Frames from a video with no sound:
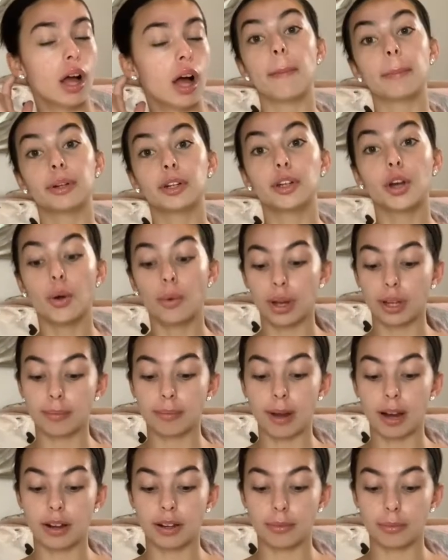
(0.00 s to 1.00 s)
I'm gonna go in
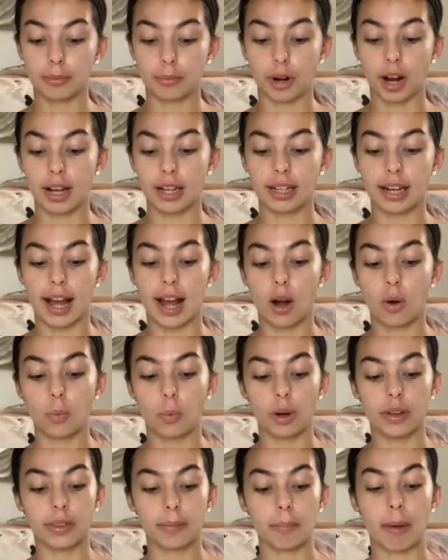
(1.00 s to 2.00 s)
right now
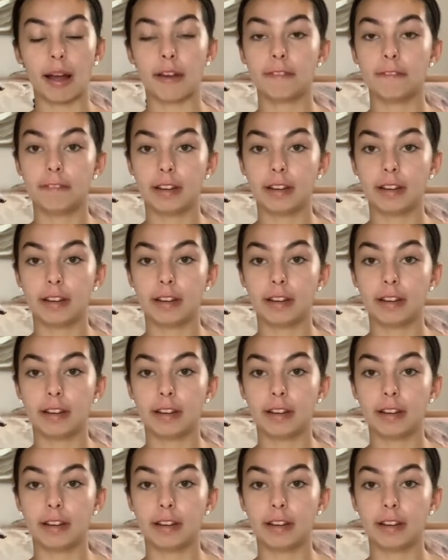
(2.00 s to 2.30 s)
with my